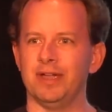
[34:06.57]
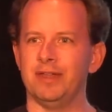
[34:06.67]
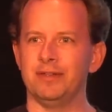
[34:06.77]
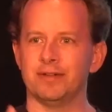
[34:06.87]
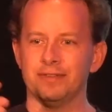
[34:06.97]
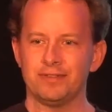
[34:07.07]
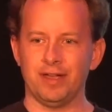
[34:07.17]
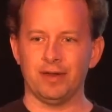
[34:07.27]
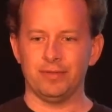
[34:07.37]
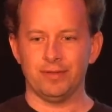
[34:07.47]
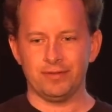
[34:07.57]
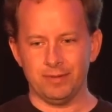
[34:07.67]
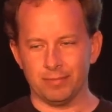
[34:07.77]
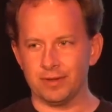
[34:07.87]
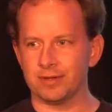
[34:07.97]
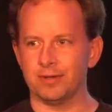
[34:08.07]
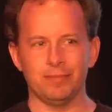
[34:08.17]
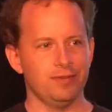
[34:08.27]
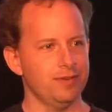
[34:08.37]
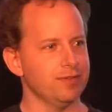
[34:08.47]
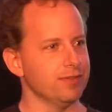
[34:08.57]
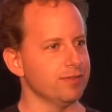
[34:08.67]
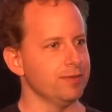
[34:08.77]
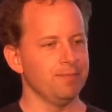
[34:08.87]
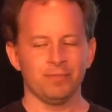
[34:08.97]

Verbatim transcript: and you can start on the simpler competitions.